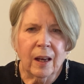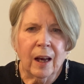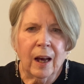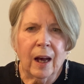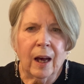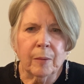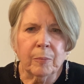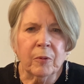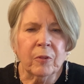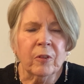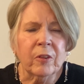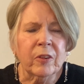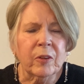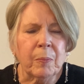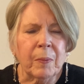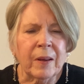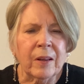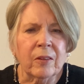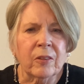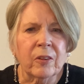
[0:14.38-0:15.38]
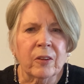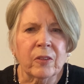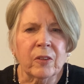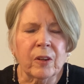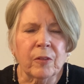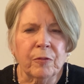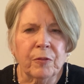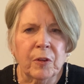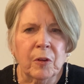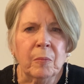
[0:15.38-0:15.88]
I'm going to spend just a
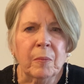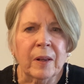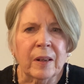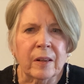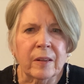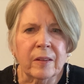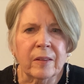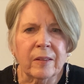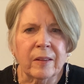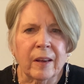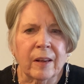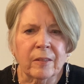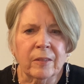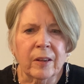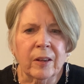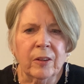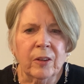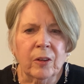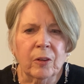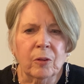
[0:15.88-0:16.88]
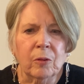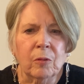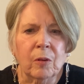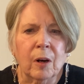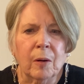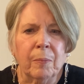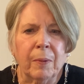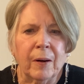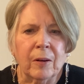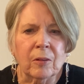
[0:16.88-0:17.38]
few minutes telling you
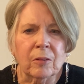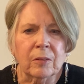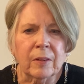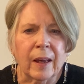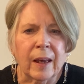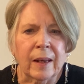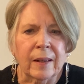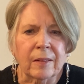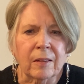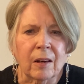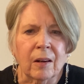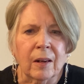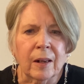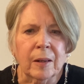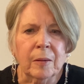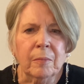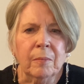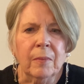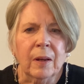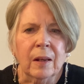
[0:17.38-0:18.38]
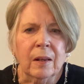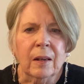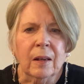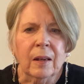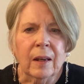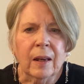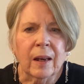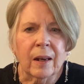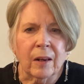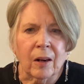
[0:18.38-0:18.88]
about a time
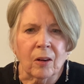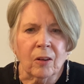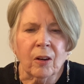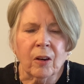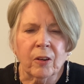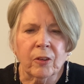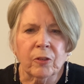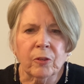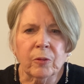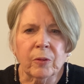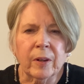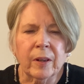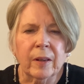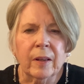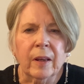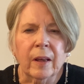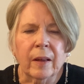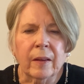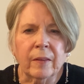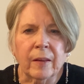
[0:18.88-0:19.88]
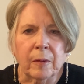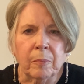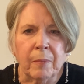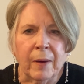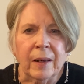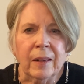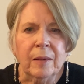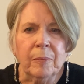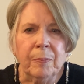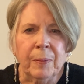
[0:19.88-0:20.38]
in our country that
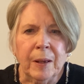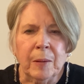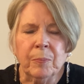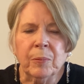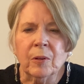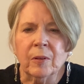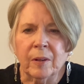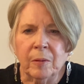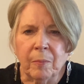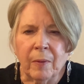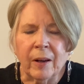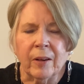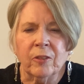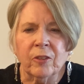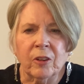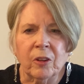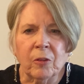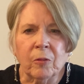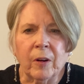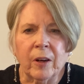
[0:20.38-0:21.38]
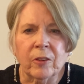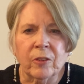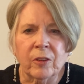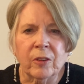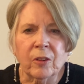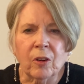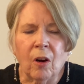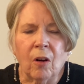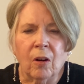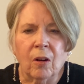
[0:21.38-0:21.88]
many people in my generation
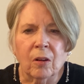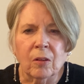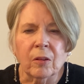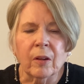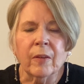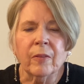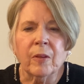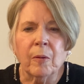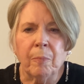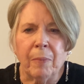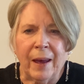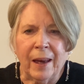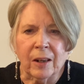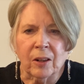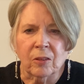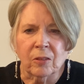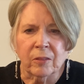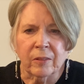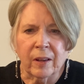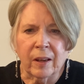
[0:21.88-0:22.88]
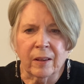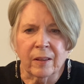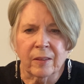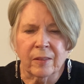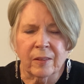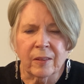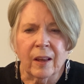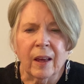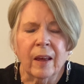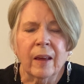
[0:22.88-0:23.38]
call the bad old days,
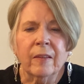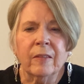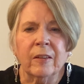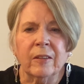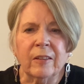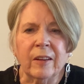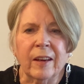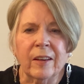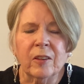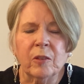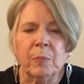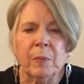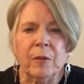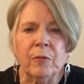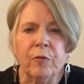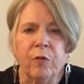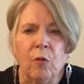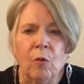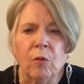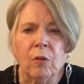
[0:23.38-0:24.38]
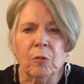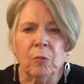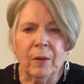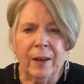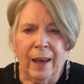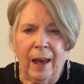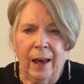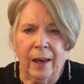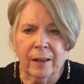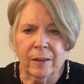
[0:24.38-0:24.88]
the days before we
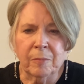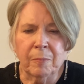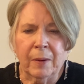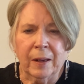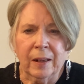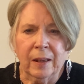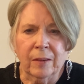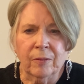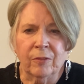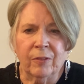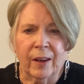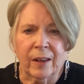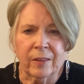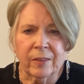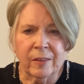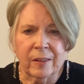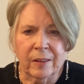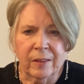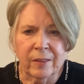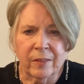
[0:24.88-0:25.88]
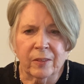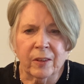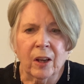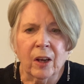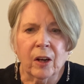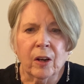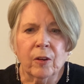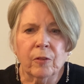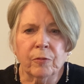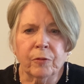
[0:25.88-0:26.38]
had many vaccines
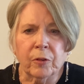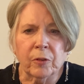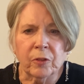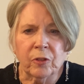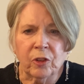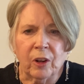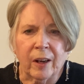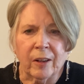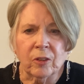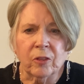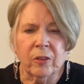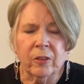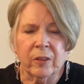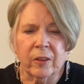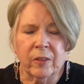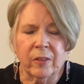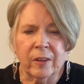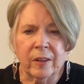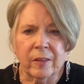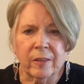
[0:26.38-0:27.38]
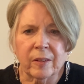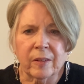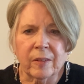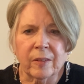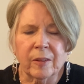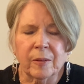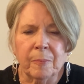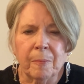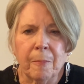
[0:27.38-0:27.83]
for childhood diseases.